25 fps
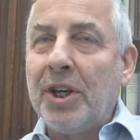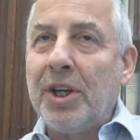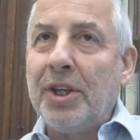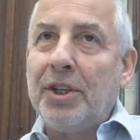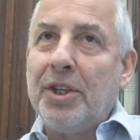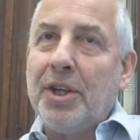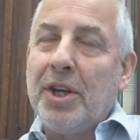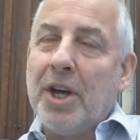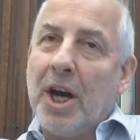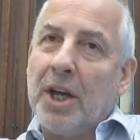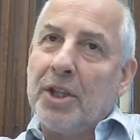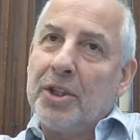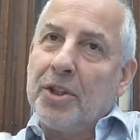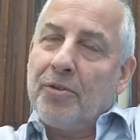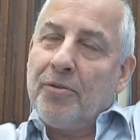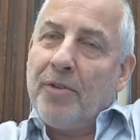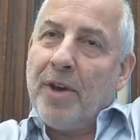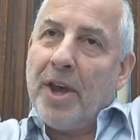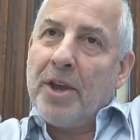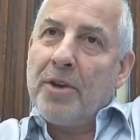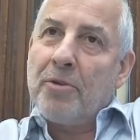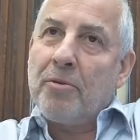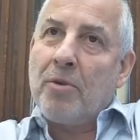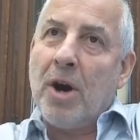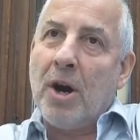it the other
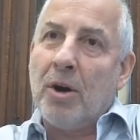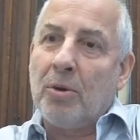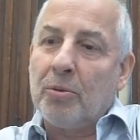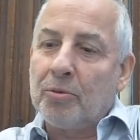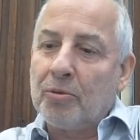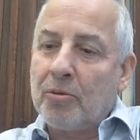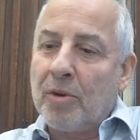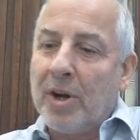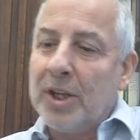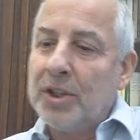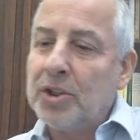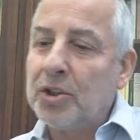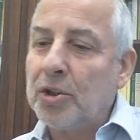way around, right?